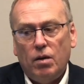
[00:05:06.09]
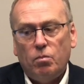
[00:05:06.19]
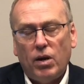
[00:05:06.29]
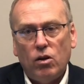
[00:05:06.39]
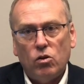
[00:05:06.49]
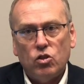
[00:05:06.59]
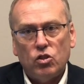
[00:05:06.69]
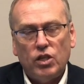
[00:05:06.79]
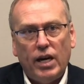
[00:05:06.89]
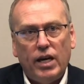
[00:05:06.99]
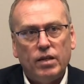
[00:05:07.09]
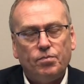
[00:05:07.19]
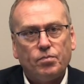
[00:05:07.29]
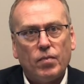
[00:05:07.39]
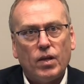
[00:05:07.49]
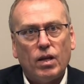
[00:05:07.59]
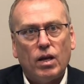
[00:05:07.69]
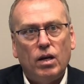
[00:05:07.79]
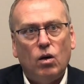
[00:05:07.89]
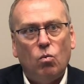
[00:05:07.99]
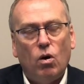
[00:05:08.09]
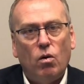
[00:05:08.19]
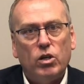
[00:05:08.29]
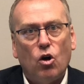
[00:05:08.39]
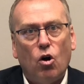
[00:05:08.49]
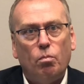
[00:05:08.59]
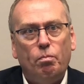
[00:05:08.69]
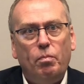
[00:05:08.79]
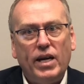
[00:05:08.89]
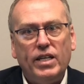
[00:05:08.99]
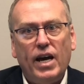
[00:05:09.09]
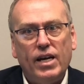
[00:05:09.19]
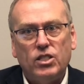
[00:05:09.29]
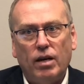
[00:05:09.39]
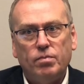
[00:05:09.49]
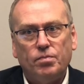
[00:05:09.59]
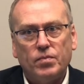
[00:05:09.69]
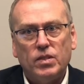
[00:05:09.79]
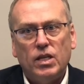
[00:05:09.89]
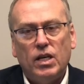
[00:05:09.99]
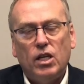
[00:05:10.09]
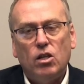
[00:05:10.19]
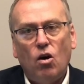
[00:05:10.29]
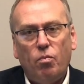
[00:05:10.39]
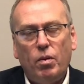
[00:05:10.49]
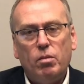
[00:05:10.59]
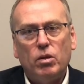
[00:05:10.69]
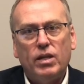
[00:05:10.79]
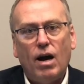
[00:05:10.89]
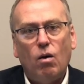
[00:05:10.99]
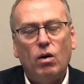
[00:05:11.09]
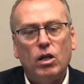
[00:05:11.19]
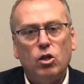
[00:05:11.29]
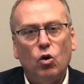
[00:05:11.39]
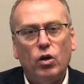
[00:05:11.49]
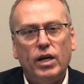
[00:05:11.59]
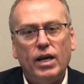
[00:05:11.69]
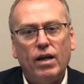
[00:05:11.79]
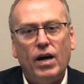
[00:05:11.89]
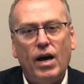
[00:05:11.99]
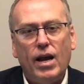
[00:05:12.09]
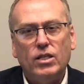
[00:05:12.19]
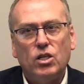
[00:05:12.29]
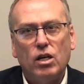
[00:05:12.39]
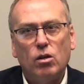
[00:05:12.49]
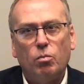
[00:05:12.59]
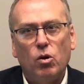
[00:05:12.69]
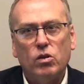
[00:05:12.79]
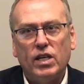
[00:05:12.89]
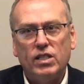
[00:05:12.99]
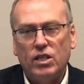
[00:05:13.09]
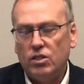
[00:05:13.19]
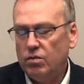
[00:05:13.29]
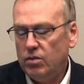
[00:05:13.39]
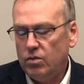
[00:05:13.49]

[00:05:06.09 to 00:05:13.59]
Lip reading: But I'd also see what I would call big data. A lot of people now are looking at their internal processes.